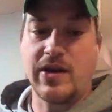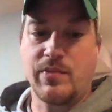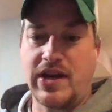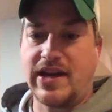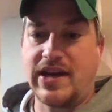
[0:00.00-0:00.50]

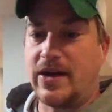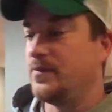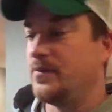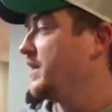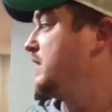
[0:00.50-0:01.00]
break it out.
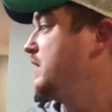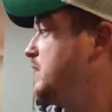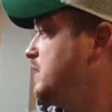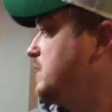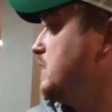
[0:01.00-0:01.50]

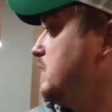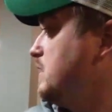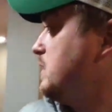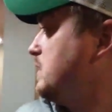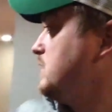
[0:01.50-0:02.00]

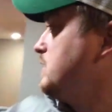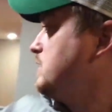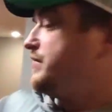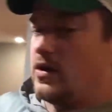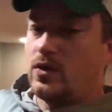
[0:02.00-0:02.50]

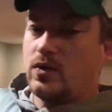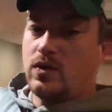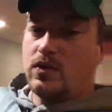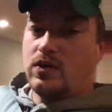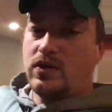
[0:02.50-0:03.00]
So
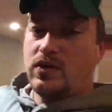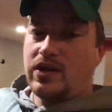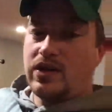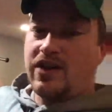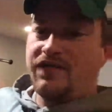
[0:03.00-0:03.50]

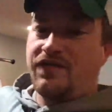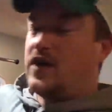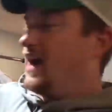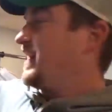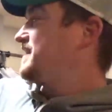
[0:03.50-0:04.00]
if
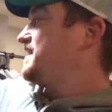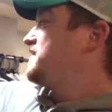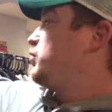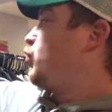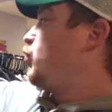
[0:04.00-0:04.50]
I got these
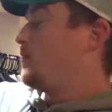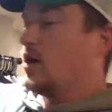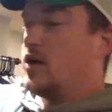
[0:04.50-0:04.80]
from Walmart,